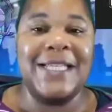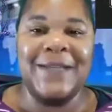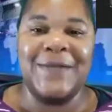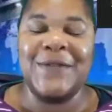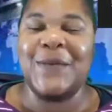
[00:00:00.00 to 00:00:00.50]

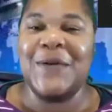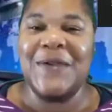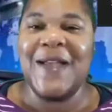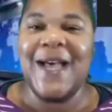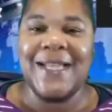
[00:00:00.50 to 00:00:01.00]
Difernt World, you
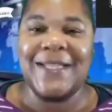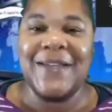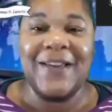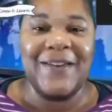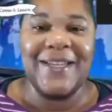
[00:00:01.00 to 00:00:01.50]
guys. So
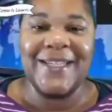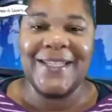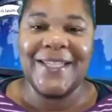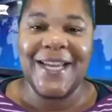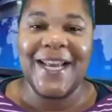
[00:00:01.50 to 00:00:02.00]
here it is,
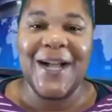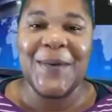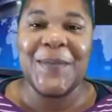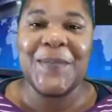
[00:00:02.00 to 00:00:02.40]
check it out.